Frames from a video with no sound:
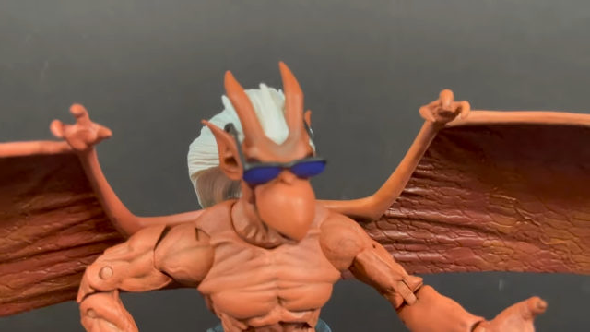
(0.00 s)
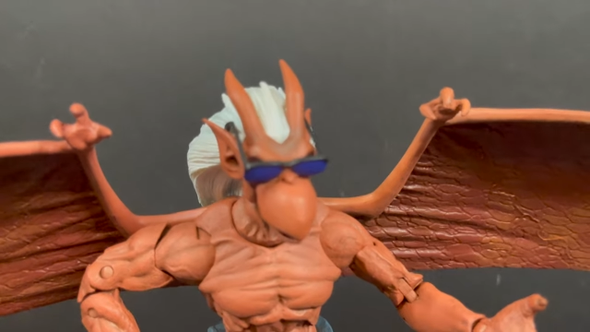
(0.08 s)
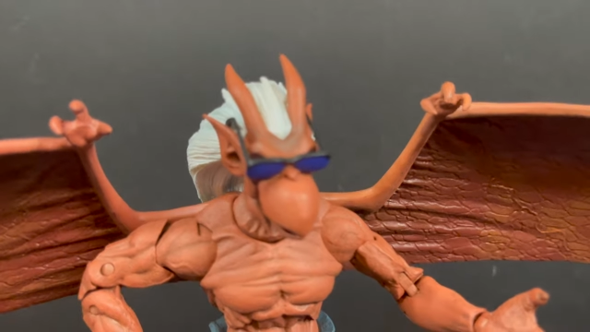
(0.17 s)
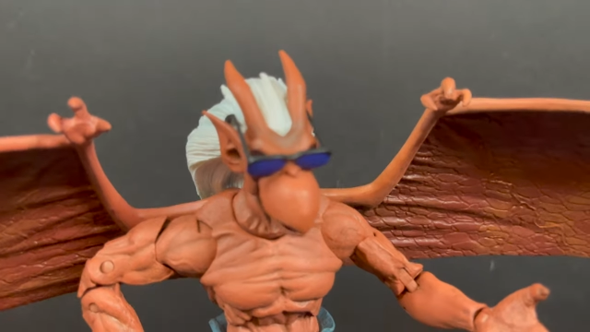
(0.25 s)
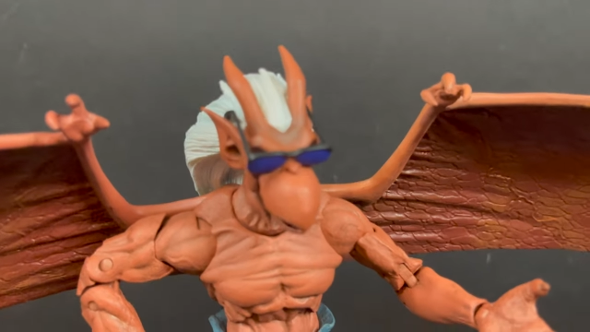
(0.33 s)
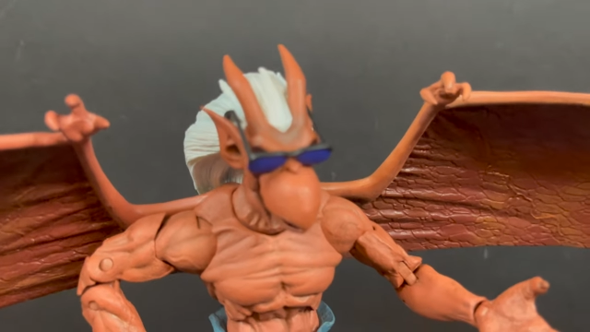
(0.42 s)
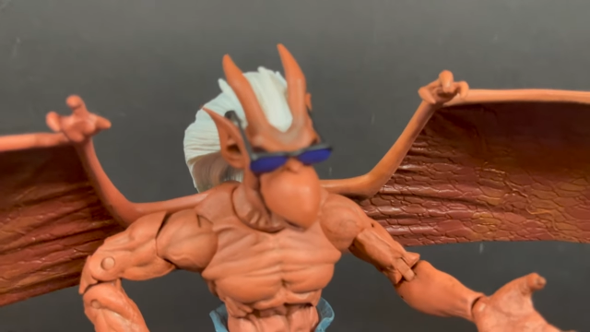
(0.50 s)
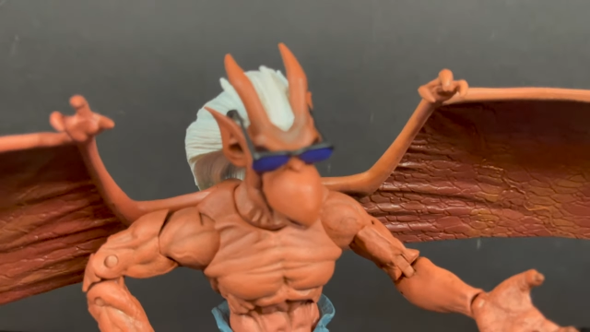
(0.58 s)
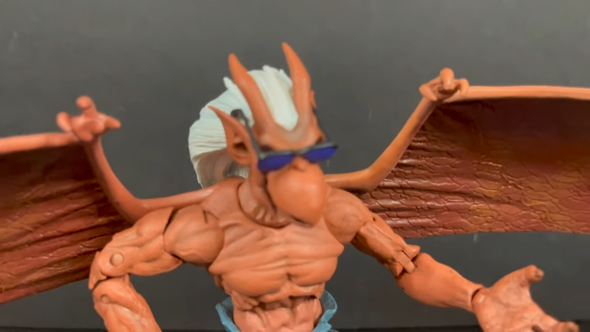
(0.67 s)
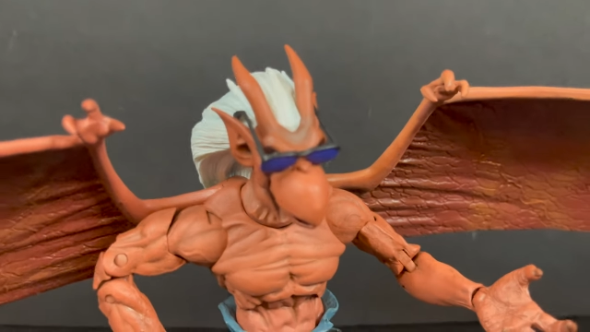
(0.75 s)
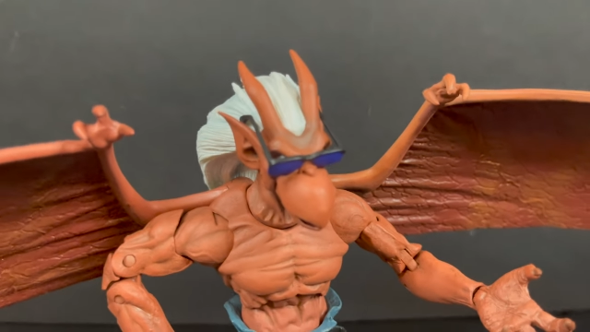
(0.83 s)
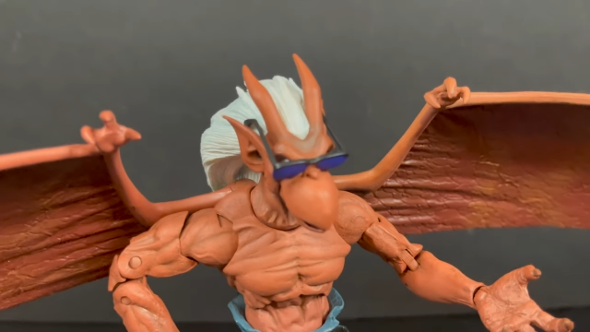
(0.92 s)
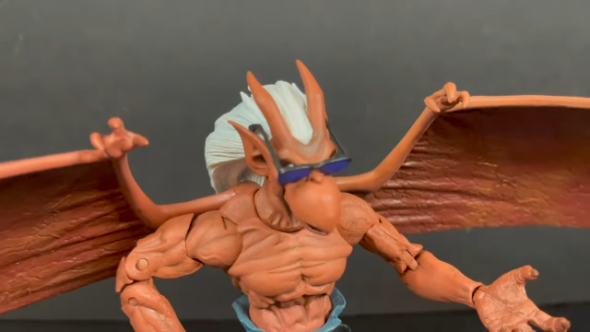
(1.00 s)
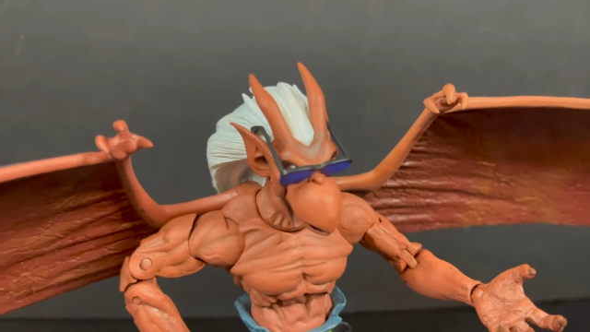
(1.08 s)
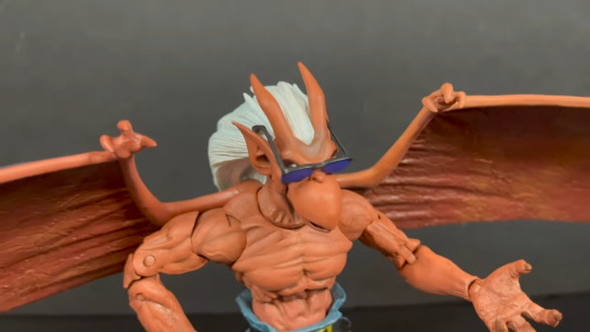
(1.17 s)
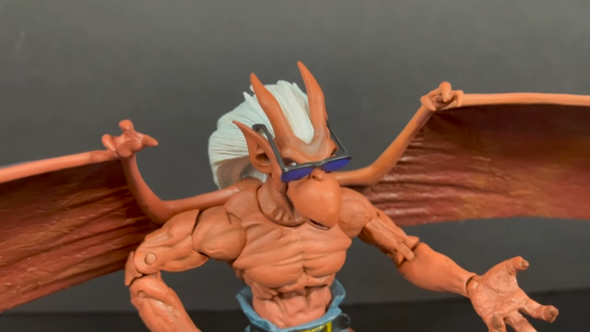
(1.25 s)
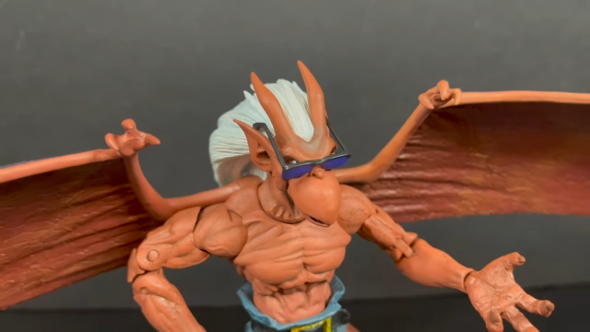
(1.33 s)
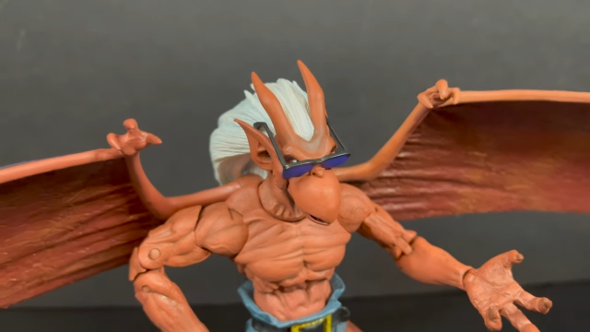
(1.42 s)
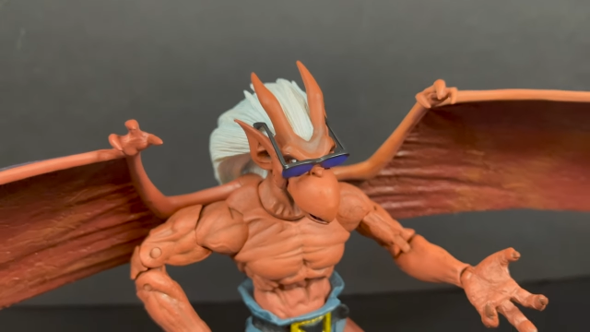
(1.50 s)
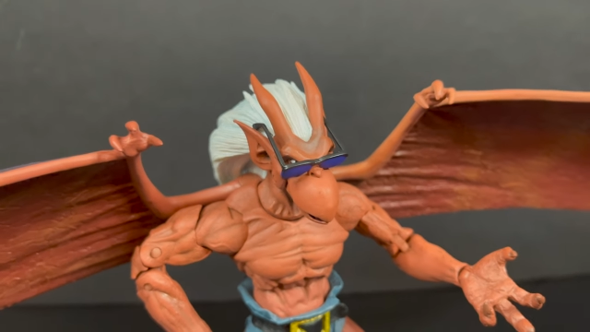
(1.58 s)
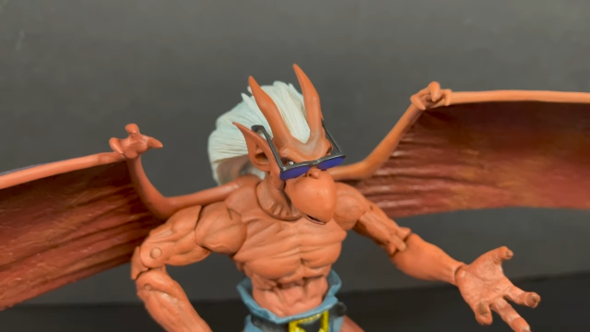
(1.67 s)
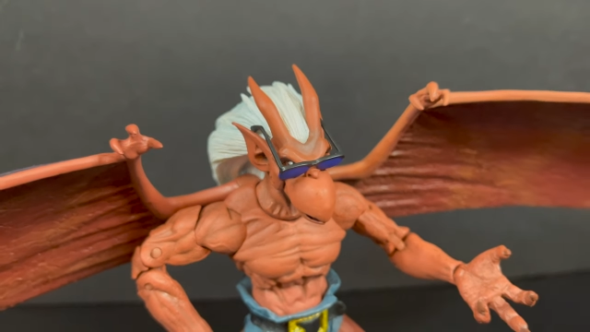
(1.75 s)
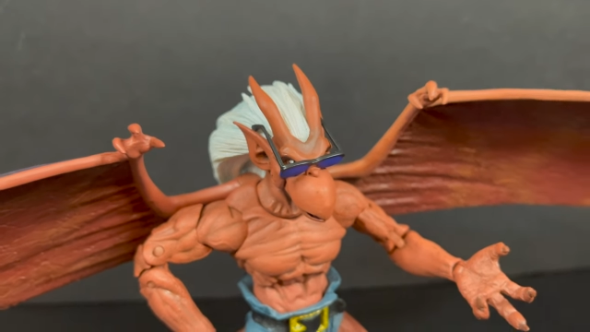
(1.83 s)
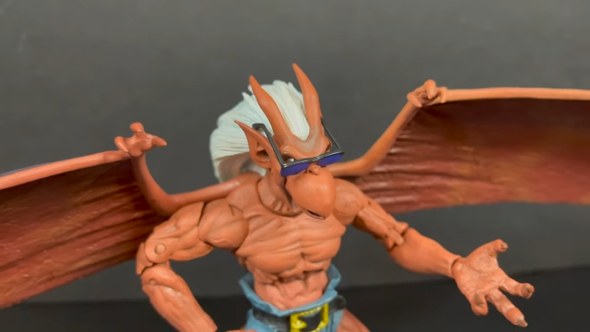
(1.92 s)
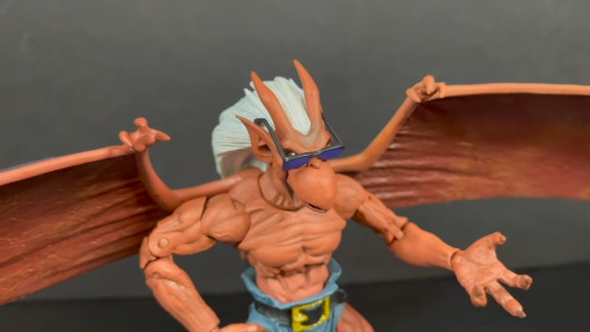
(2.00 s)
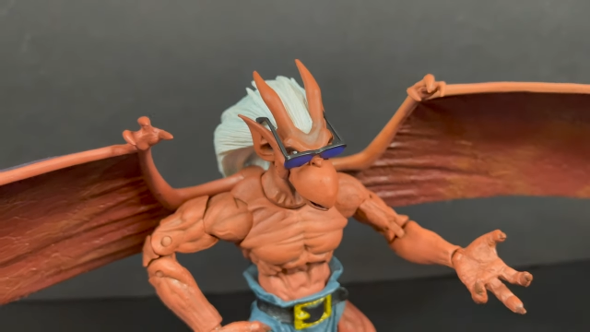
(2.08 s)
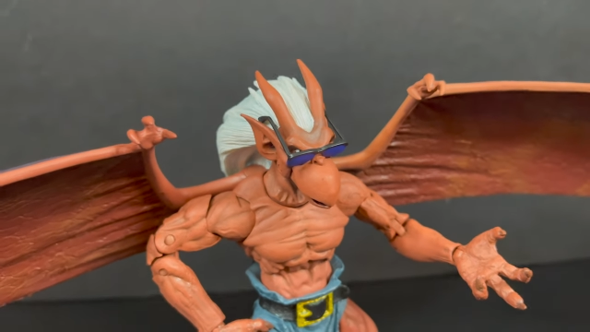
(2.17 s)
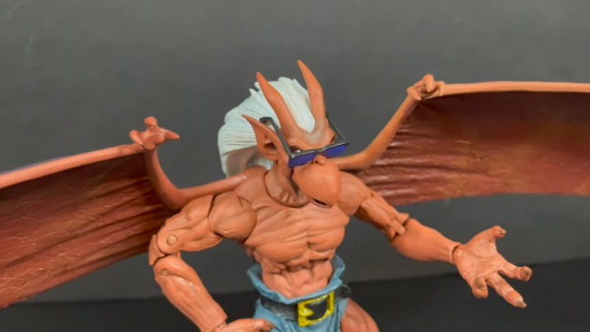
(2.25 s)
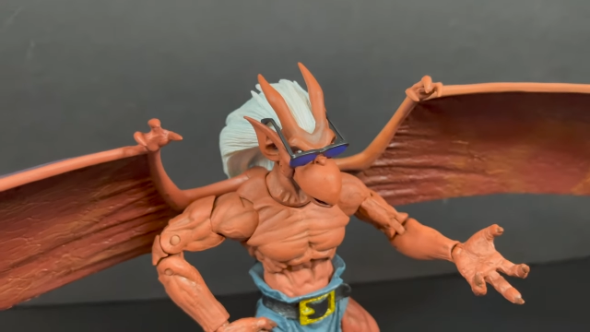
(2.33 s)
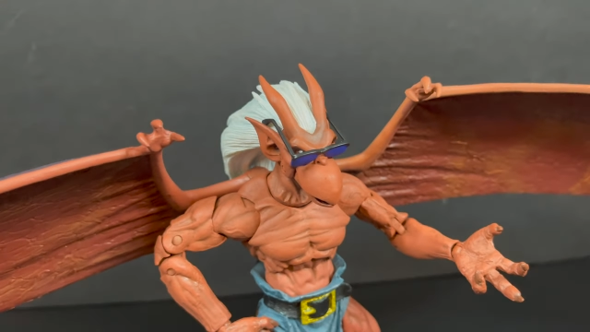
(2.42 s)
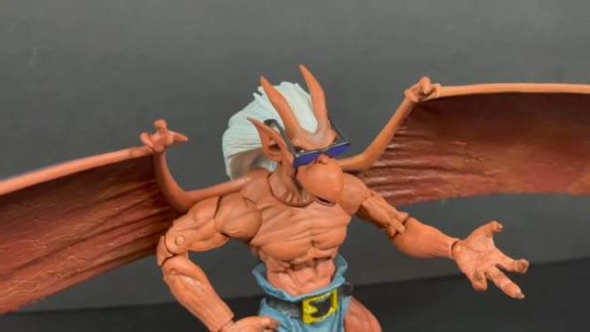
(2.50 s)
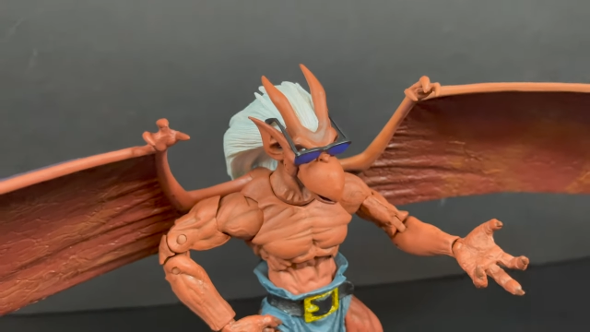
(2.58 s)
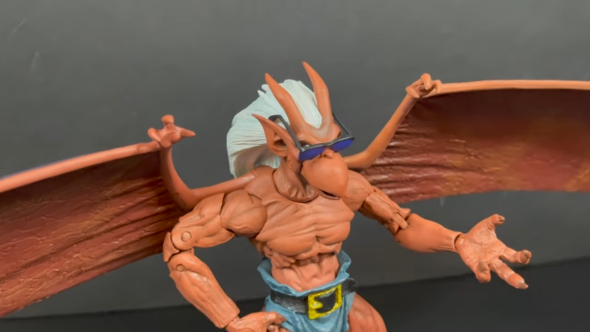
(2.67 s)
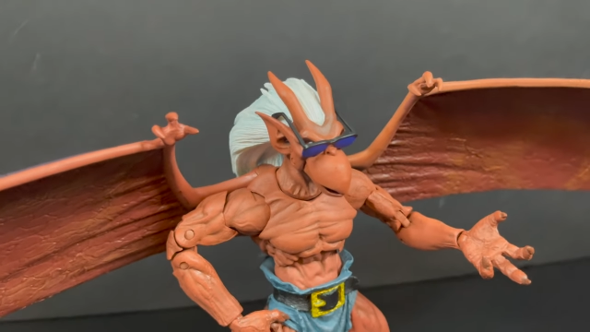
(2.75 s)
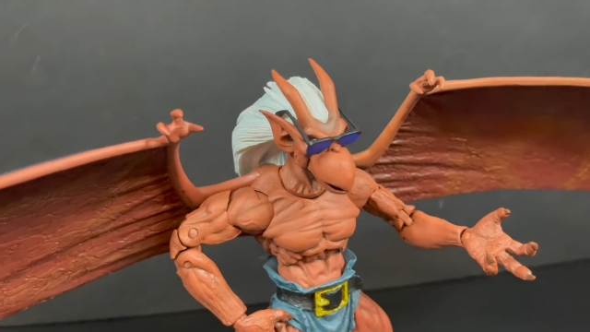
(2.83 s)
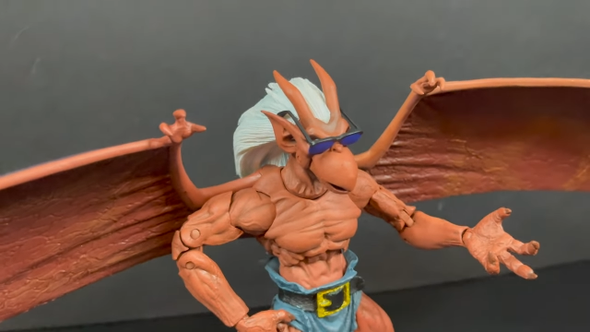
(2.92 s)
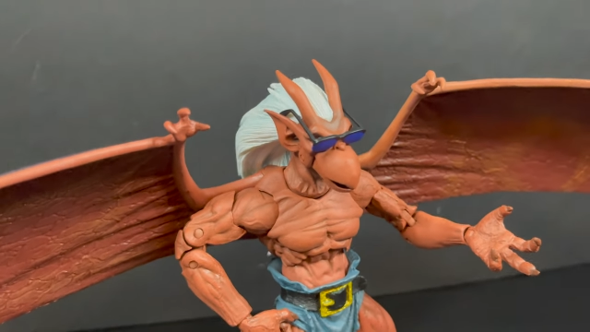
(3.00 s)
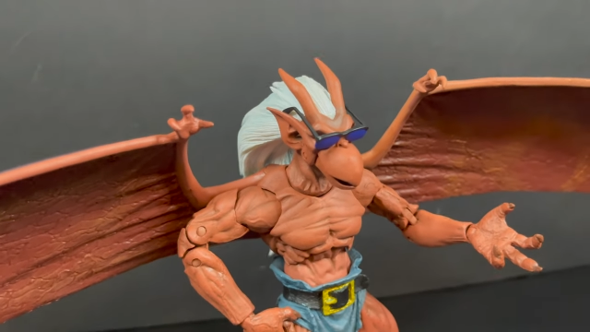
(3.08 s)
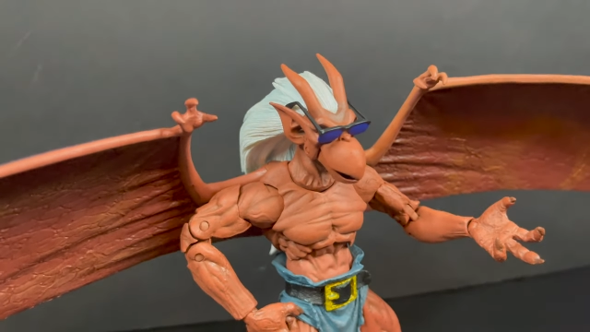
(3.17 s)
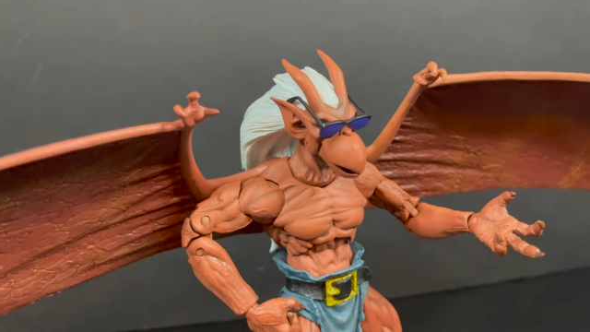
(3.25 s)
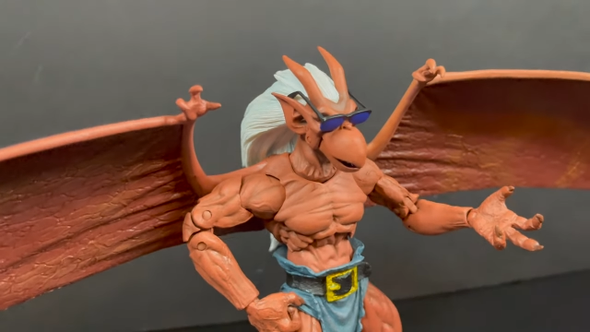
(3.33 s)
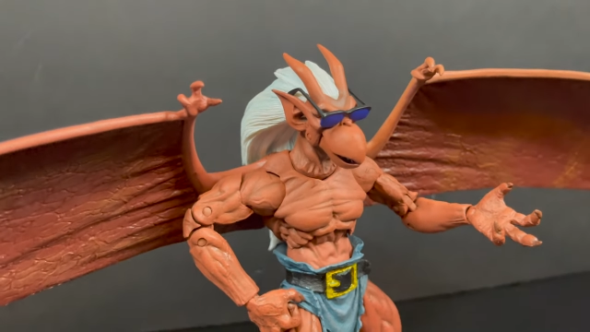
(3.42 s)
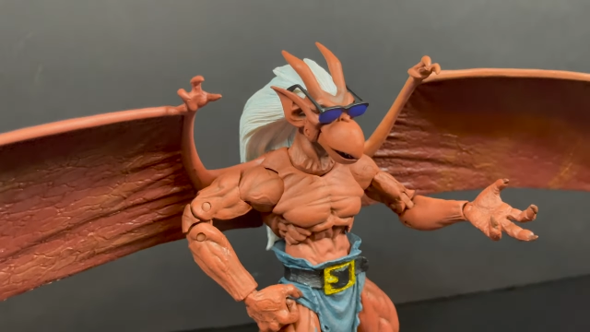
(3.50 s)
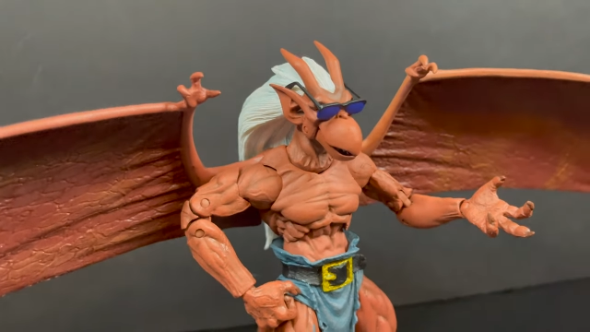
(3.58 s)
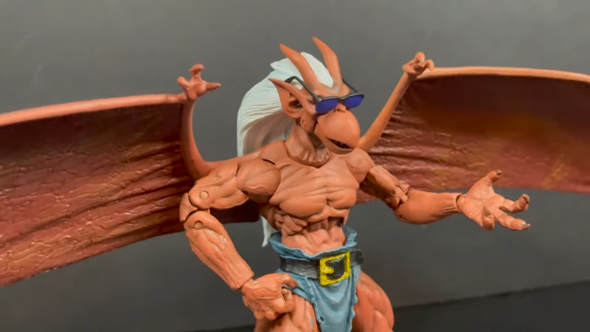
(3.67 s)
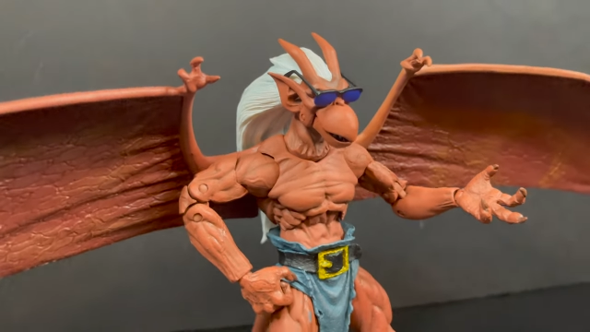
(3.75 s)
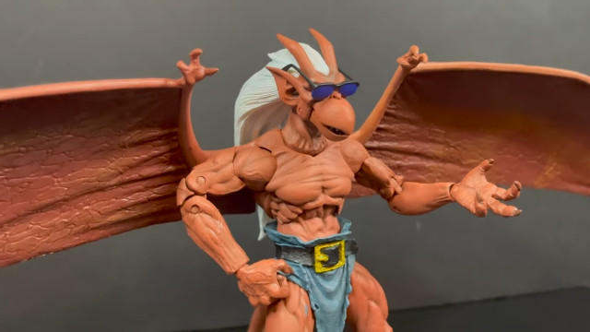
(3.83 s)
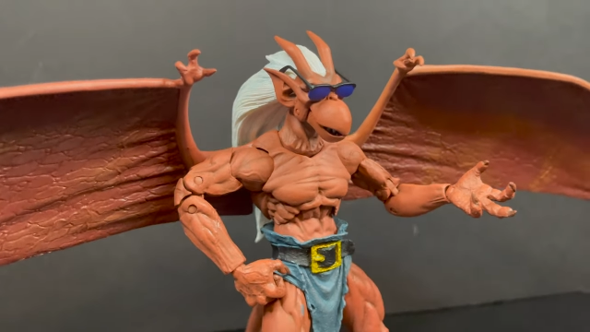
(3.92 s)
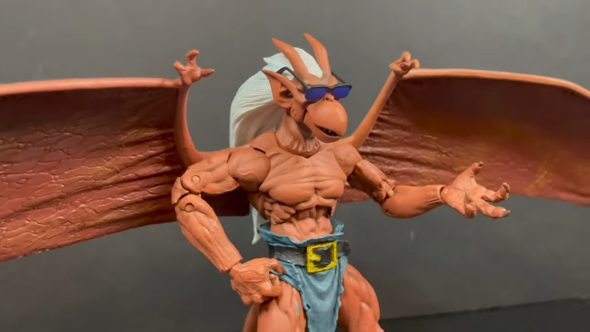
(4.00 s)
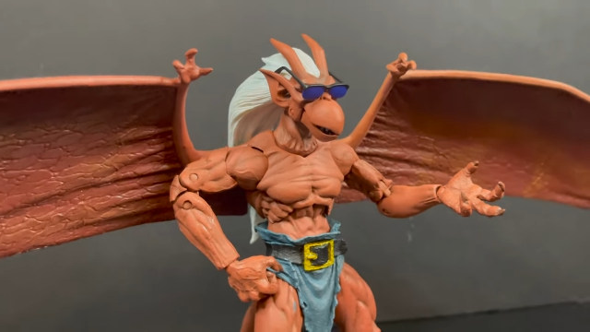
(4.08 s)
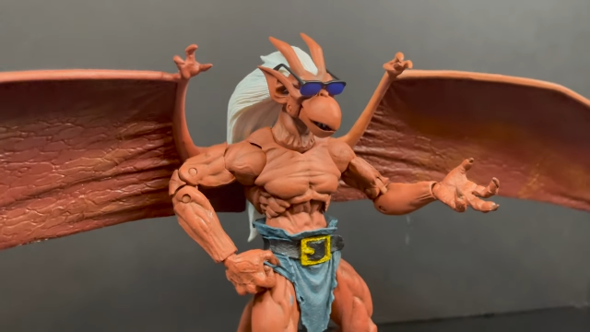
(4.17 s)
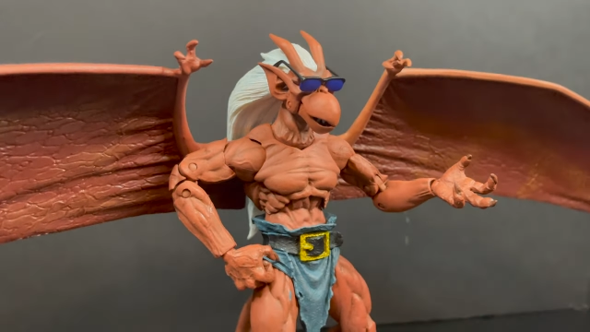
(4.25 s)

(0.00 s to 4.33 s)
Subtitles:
(no speaker visible)